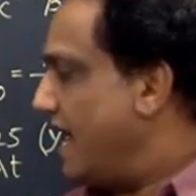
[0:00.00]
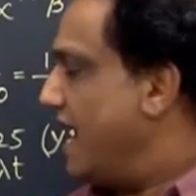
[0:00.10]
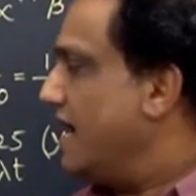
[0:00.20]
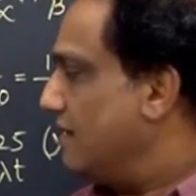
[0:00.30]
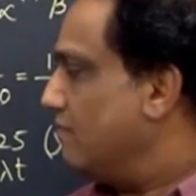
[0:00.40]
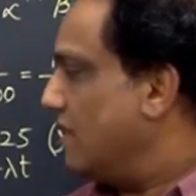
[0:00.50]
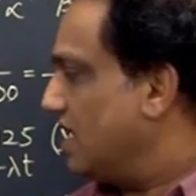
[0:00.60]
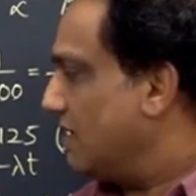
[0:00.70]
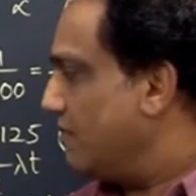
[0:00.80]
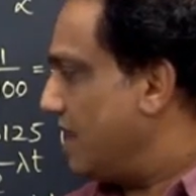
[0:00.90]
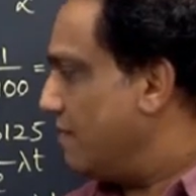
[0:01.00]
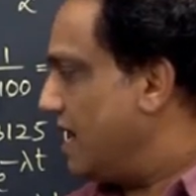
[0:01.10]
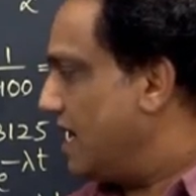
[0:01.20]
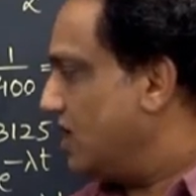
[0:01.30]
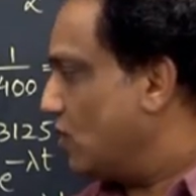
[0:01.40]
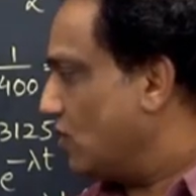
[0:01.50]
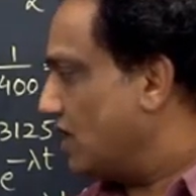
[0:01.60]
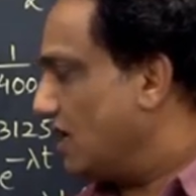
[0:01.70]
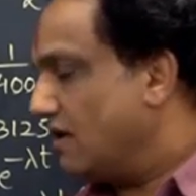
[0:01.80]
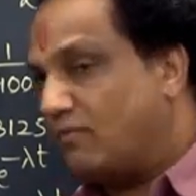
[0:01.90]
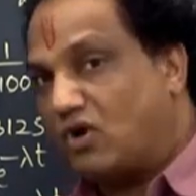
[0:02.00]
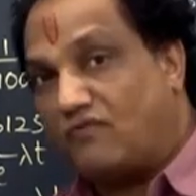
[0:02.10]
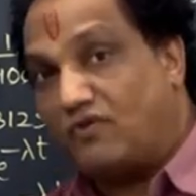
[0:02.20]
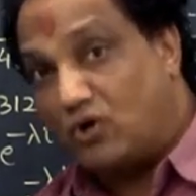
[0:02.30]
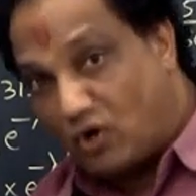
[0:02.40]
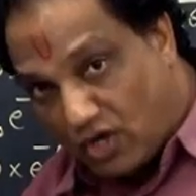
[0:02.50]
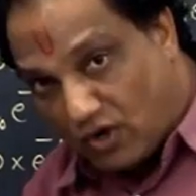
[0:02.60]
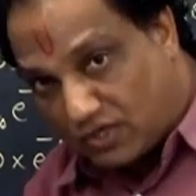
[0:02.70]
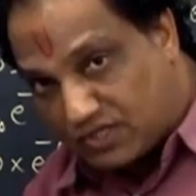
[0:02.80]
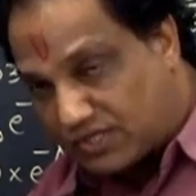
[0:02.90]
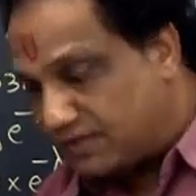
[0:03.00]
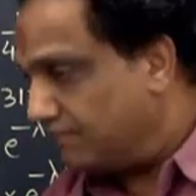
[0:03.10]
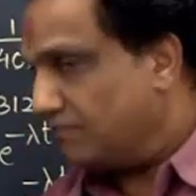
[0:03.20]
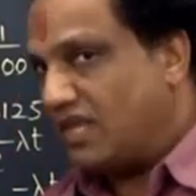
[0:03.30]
And multiplied by total number of nucleons.